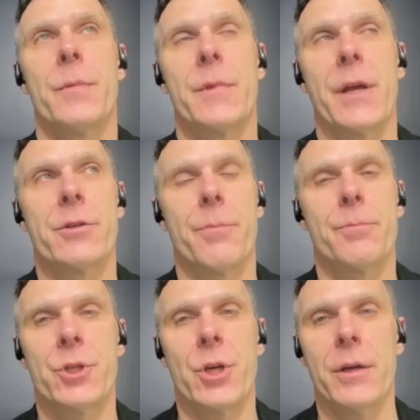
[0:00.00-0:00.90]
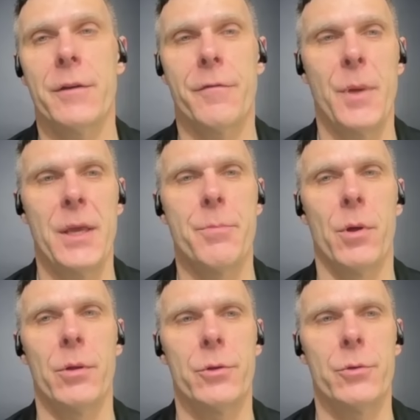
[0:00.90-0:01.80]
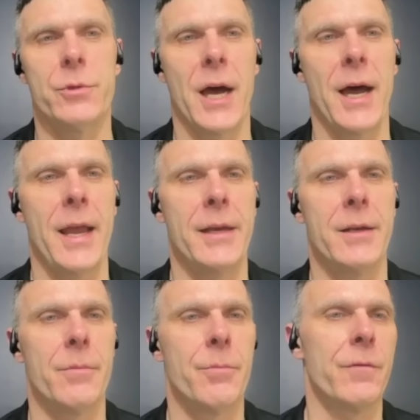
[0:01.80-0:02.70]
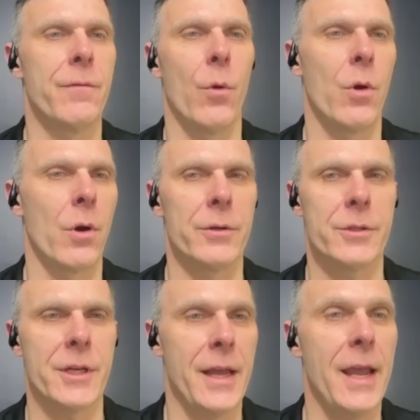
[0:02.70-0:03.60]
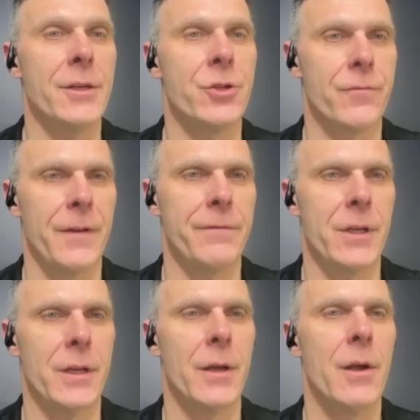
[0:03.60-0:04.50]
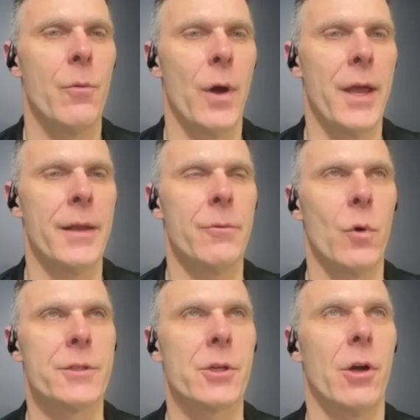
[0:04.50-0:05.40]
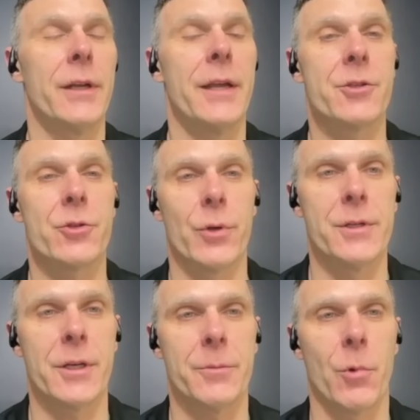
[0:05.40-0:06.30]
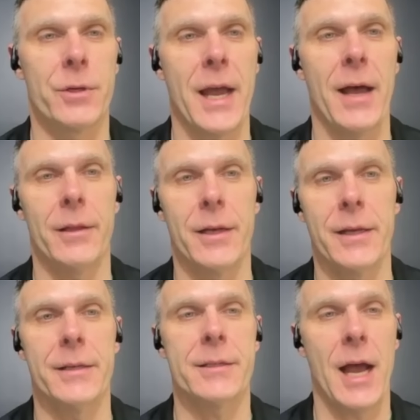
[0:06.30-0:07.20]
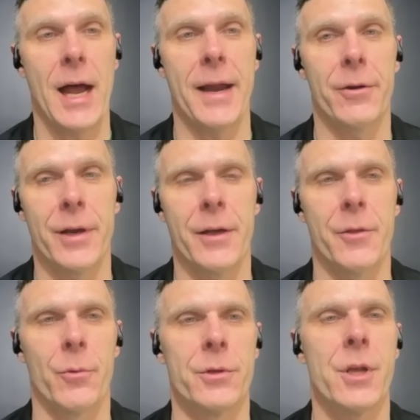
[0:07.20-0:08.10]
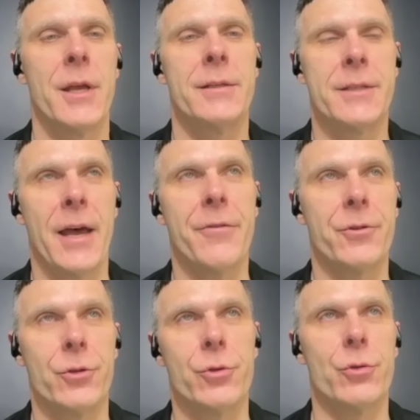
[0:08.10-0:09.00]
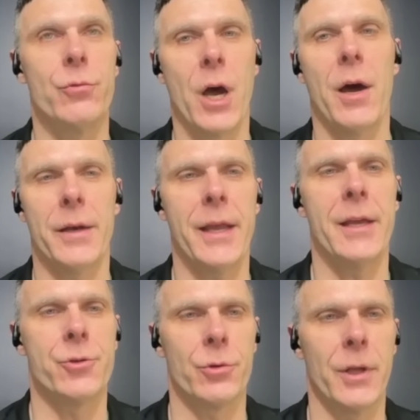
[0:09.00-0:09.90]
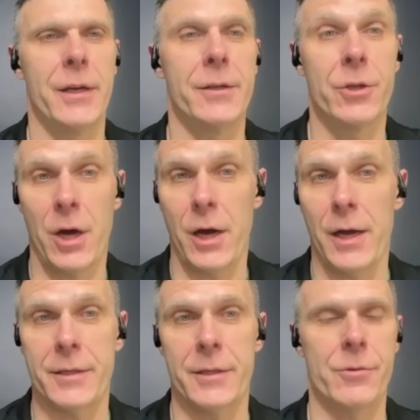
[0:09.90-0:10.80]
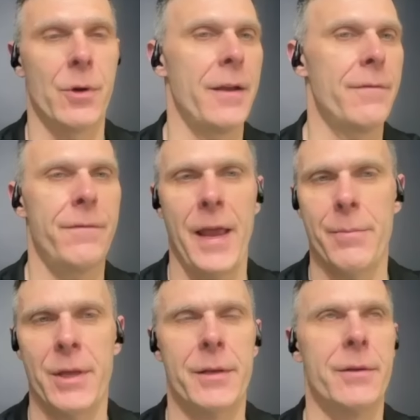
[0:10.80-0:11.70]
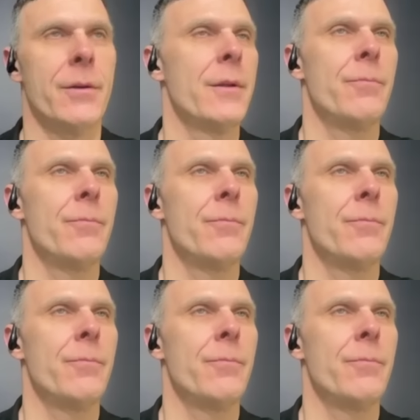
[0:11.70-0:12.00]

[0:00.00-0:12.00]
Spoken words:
there's a chunk of people who died before, say, age 50, when what's called extrinsic mortality is higher. In other words, death due to non-age-related causes, right? Famine,